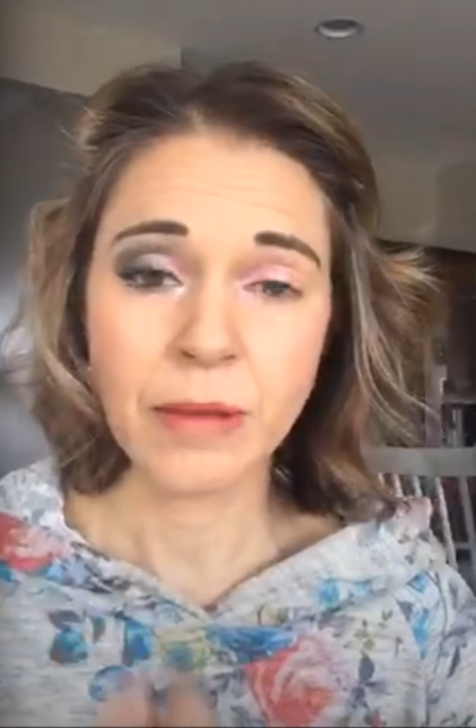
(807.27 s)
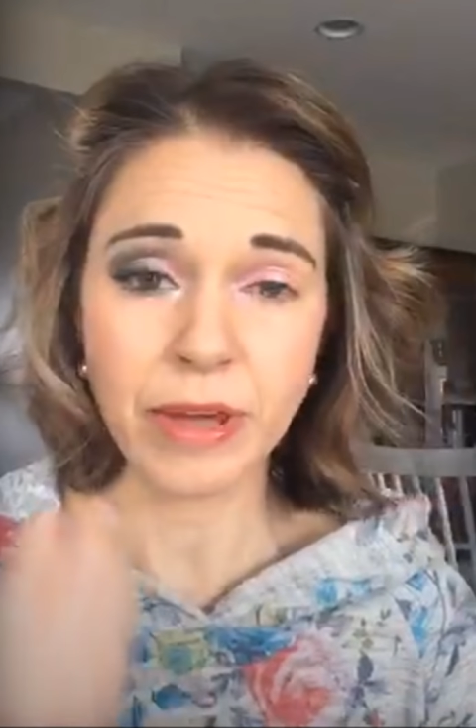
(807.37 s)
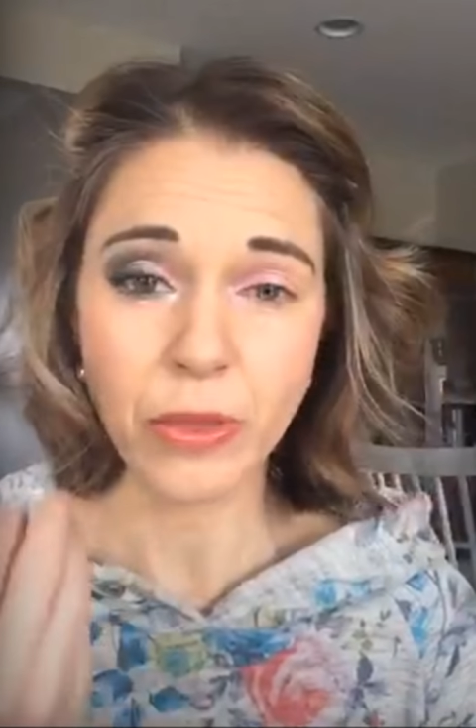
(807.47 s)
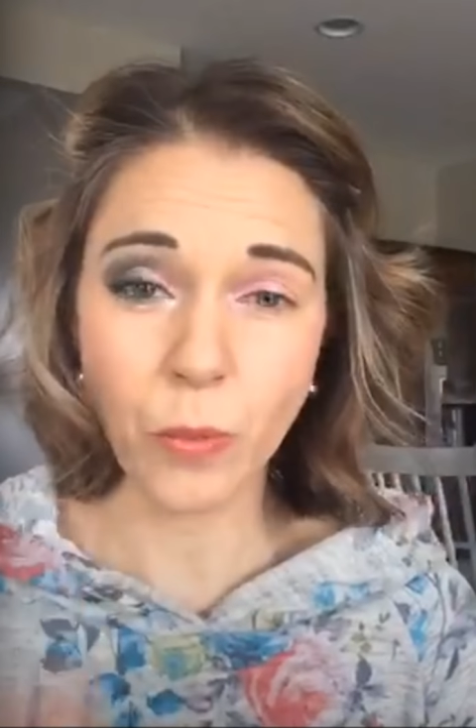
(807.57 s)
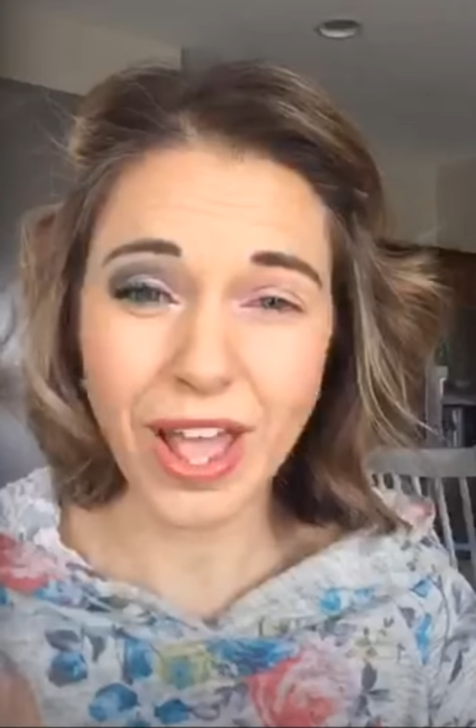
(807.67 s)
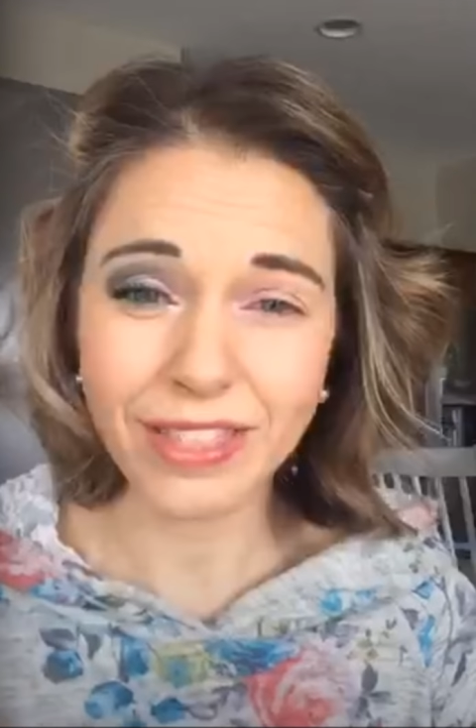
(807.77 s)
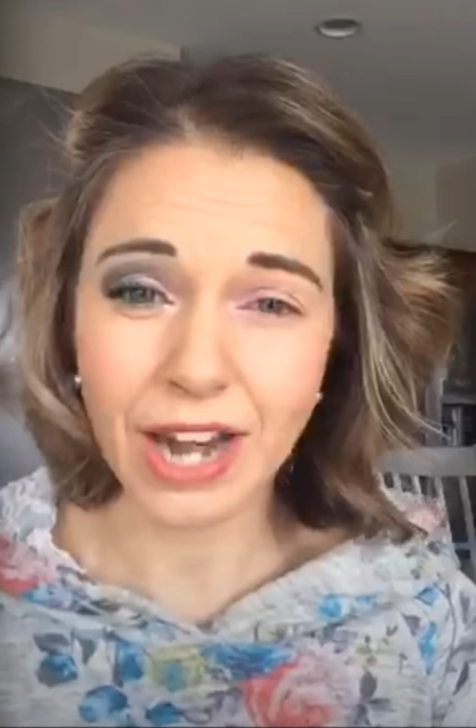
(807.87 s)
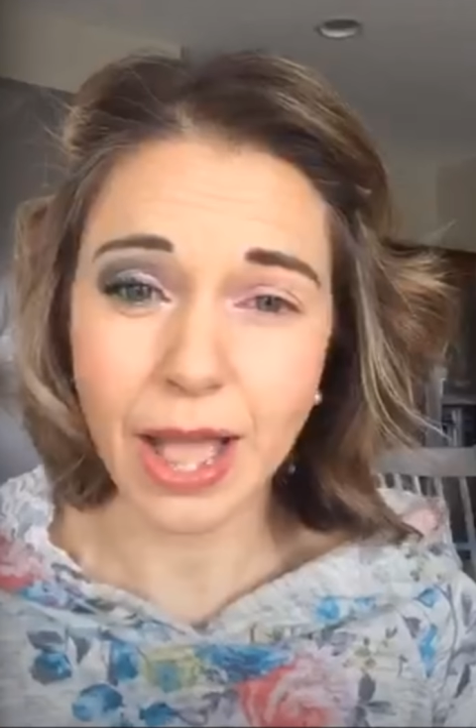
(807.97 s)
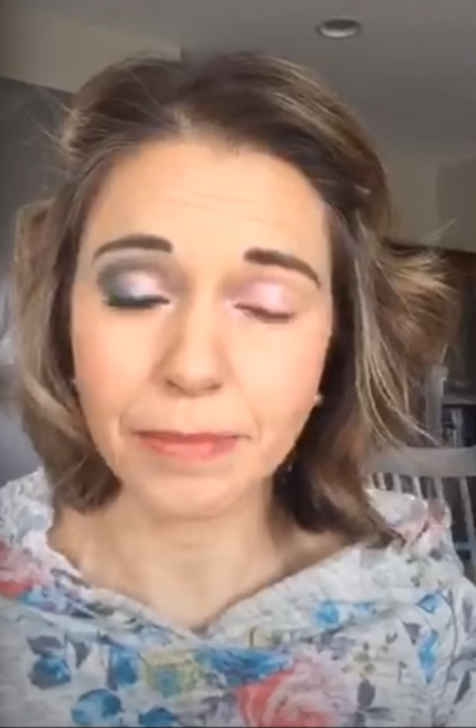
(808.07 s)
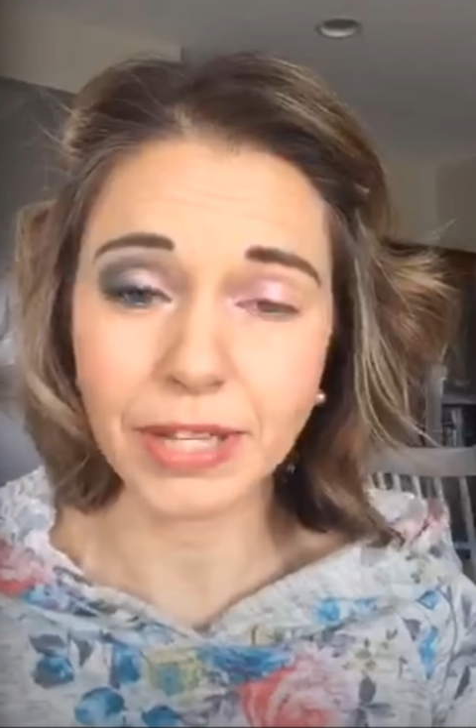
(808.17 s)
by the way
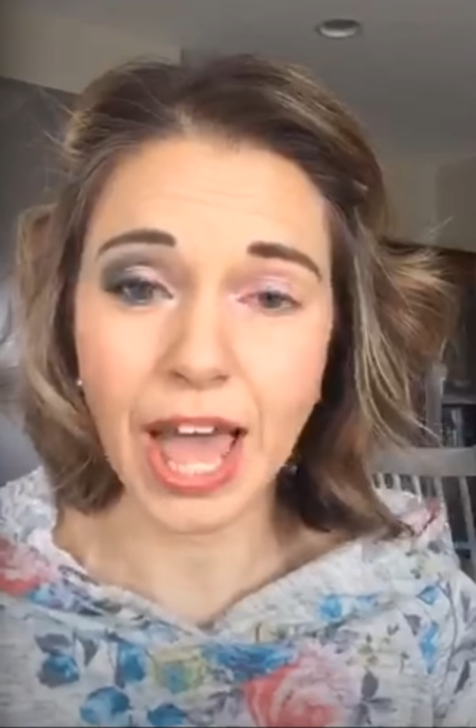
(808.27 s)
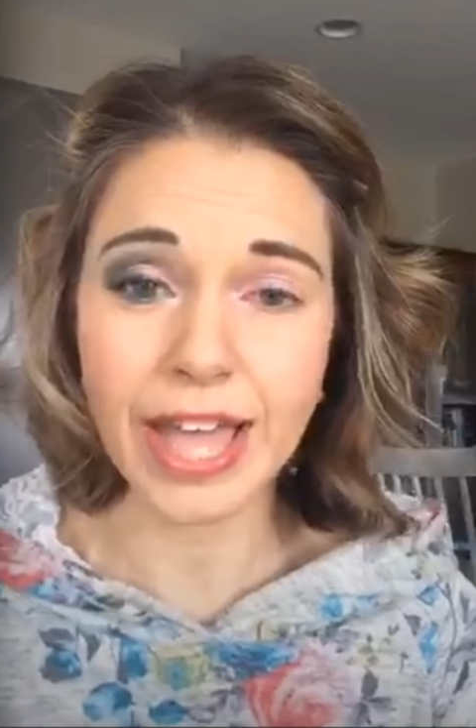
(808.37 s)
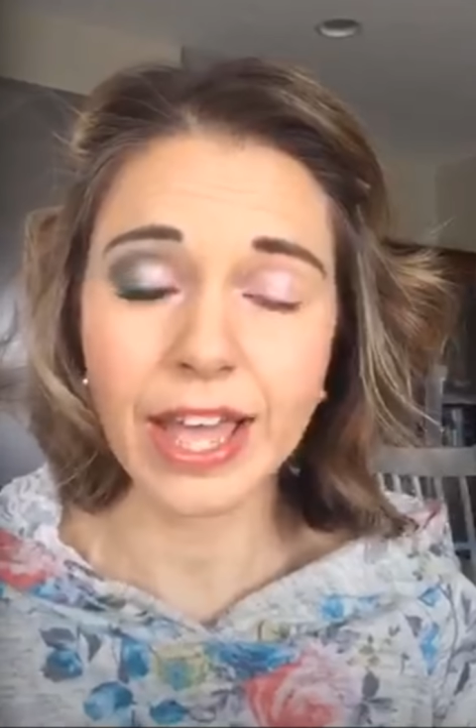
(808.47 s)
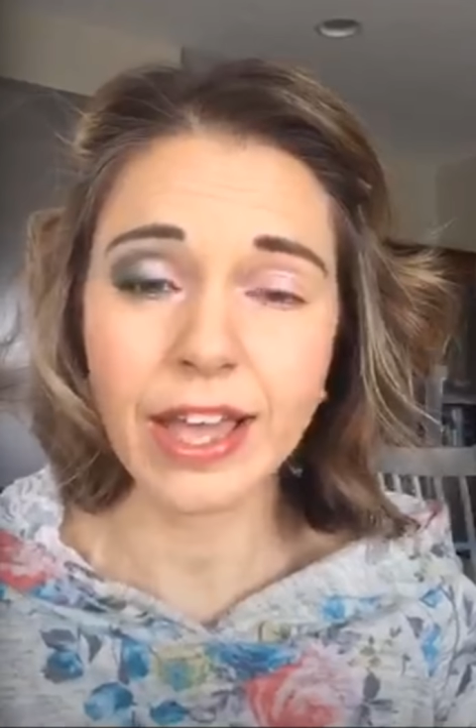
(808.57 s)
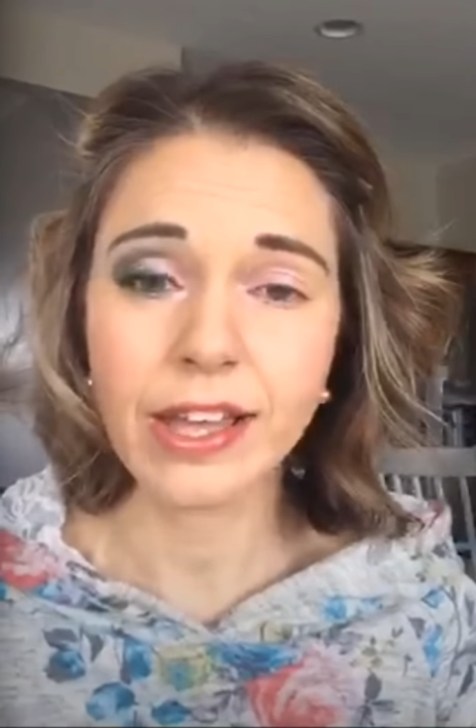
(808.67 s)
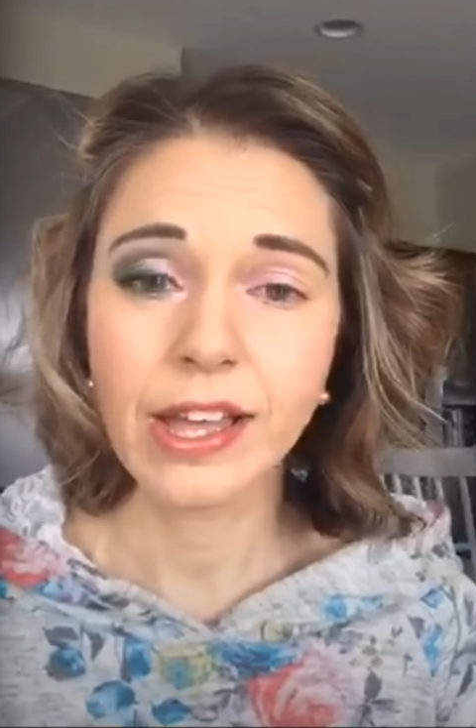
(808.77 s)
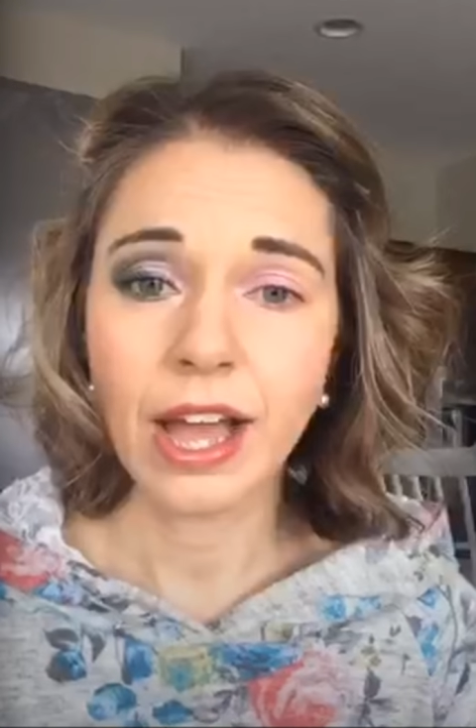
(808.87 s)
that I apply it